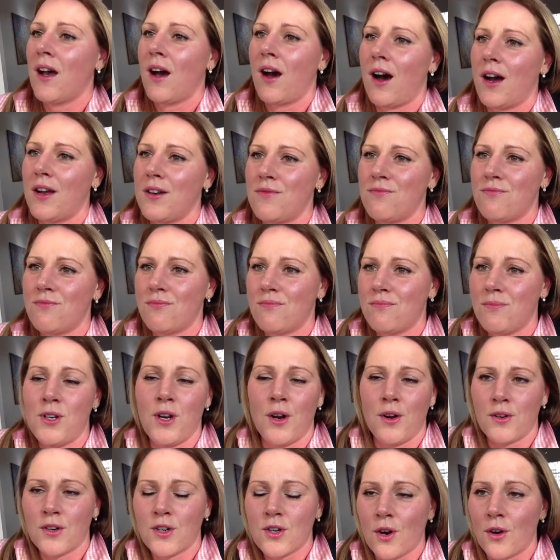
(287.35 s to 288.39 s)
I'd, you
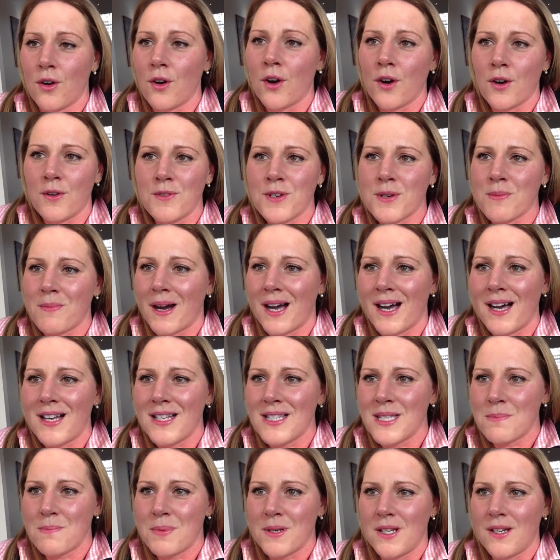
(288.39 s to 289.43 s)
know, go home to my
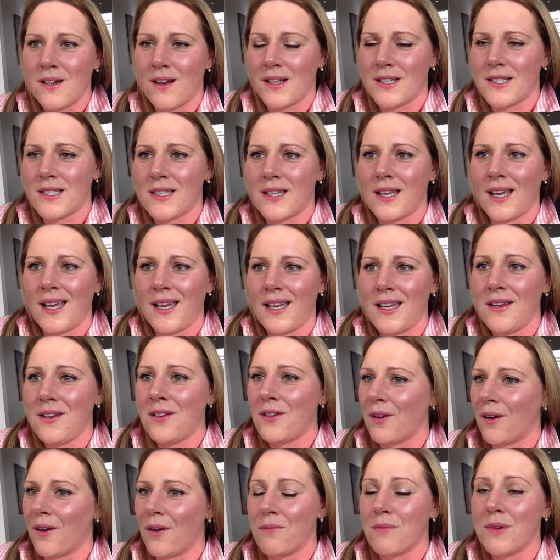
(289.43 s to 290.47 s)
husband. I'd say, you
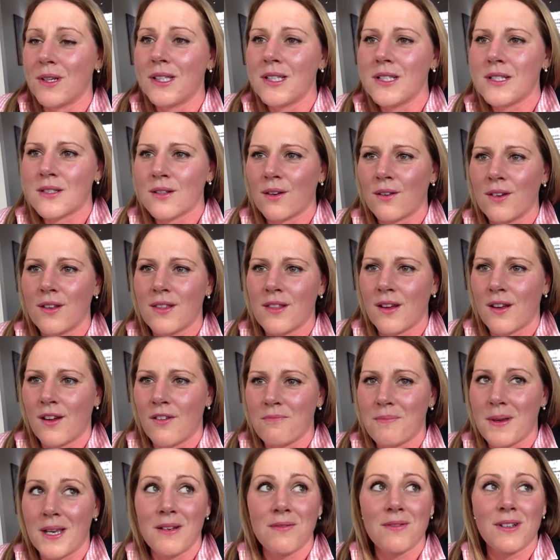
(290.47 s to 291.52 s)
know, I'm really sorry that
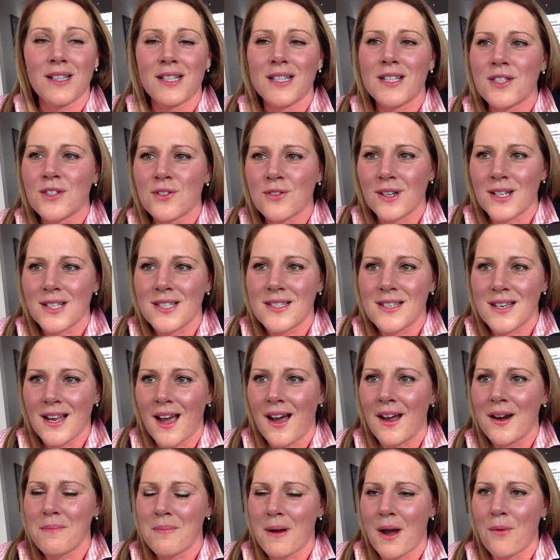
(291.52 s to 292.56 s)
I've been really stressed
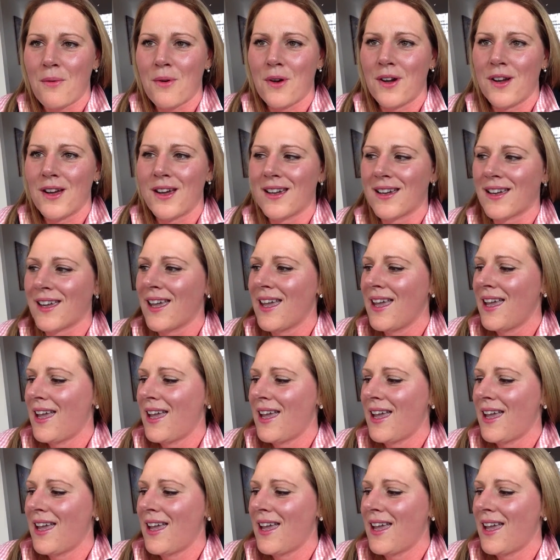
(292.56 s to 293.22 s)
out about work.